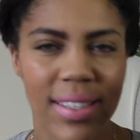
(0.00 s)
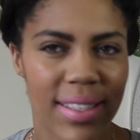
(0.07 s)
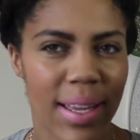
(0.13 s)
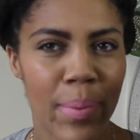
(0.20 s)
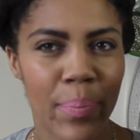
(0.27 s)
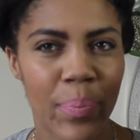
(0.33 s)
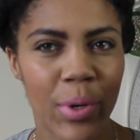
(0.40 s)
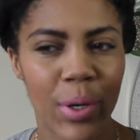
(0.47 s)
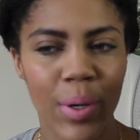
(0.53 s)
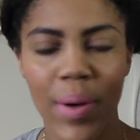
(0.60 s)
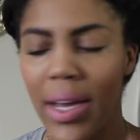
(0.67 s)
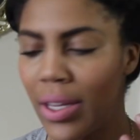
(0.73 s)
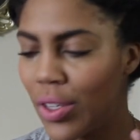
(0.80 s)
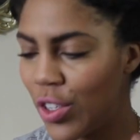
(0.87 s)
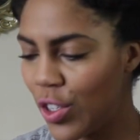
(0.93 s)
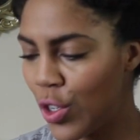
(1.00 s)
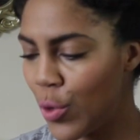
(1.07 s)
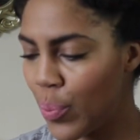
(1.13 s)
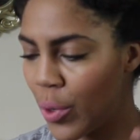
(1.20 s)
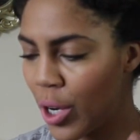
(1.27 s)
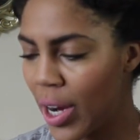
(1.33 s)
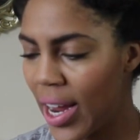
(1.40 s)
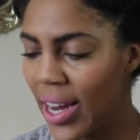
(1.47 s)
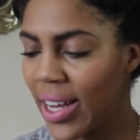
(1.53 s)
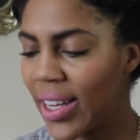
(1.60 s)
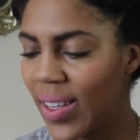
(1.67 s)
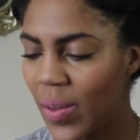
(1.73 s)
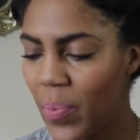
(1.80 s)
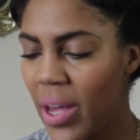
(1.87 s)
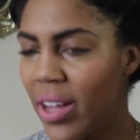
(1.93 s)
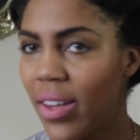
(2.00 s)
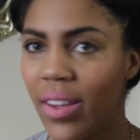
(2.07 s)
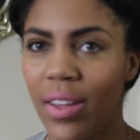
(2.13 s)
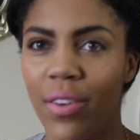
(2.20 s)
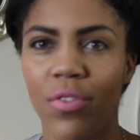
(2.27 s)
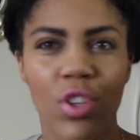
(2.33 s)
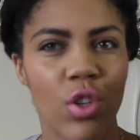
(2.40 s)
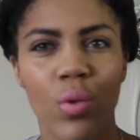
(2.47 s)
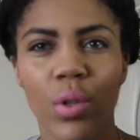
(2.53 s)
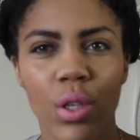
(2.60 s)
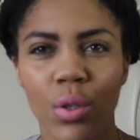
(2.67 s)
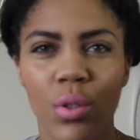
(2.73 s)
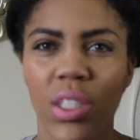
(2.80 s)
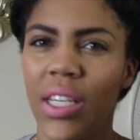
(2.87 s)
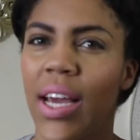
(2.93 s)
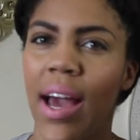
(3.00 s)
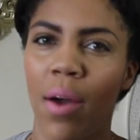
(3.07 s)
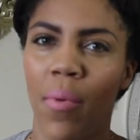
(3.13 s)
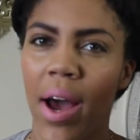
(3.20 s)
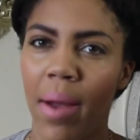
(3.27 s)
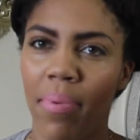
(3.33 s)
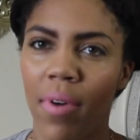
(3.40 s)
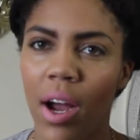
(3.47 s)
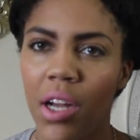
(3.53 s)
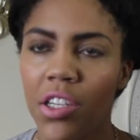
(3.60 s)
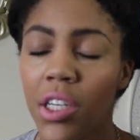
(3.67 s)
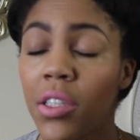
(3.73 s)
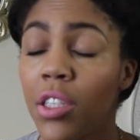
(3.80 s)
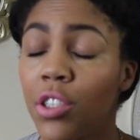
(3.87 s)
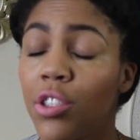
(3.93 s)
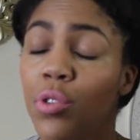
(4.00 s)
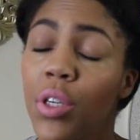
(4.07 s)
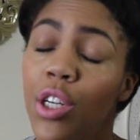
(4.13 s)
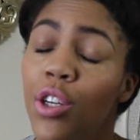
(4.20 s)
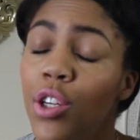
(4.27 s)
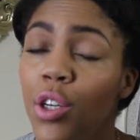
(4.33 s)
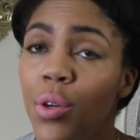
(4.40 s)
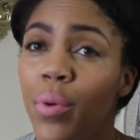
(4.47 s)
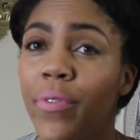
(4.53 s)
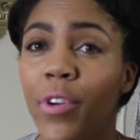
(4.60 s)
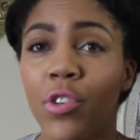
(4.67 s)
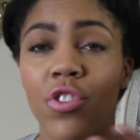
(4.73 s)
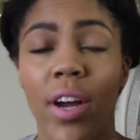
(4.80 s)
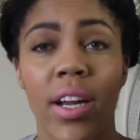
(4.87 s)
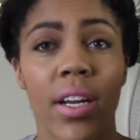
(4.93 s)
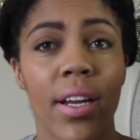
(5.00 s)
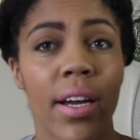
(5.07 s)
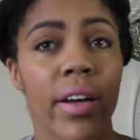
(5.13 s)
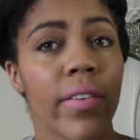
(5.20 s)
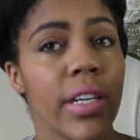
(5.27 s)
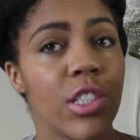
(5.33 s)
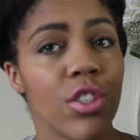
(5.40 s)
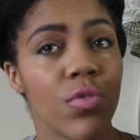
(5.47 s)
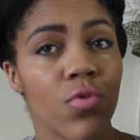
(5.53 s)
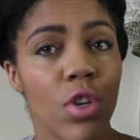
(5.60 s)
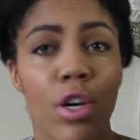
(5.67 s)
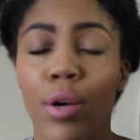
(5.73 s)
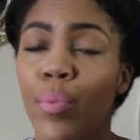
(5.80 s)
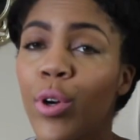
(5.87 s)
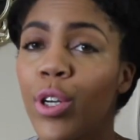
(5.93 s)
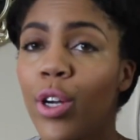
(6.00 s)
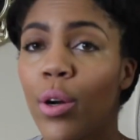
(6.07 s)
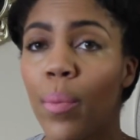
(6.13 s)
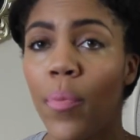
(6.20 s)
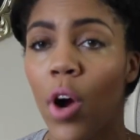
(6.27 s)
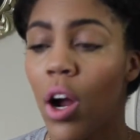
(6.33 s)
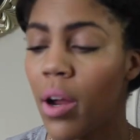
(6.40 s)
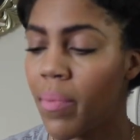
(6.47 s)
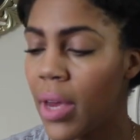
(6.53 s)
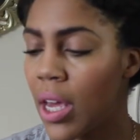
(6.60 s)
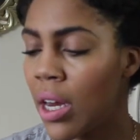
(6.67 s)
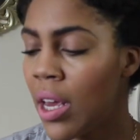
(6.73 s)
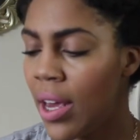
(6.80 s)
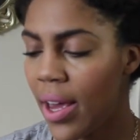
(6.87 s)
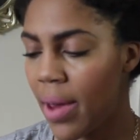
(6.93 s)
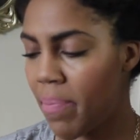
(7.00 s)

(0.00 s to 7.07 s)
simple and super inexpensive cute little DIY project that you can do if you're trying to decorate your room or your apartment.